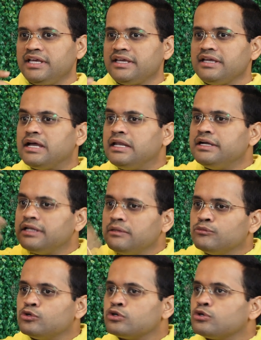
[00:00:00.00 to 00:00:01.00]
taking a
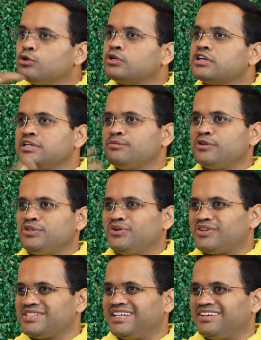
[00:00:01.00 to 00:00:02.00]
little more ownership on
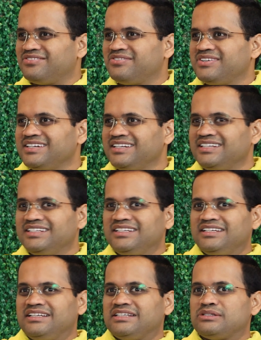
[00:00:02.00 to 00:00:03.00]
yourself.
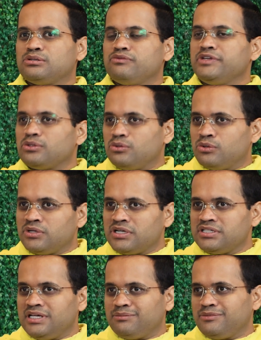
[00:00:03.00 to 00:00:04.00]
So with
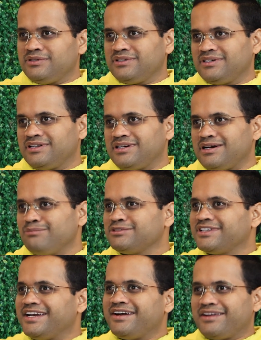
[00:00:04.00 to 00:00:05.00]
ownership
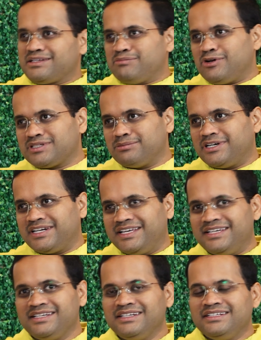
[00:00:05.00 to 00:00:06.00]
comes great
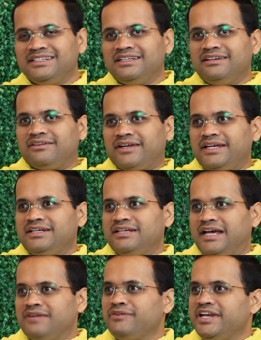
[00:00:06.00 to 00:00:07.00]
responsibility,
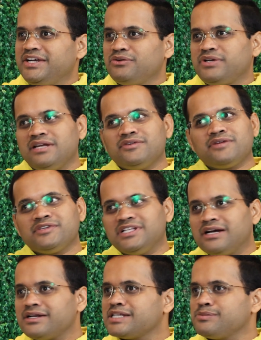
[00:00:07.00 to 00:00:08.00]
right? And we need to deliver
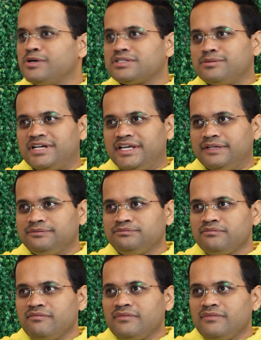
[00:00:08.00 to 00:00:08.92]
with that responsibility.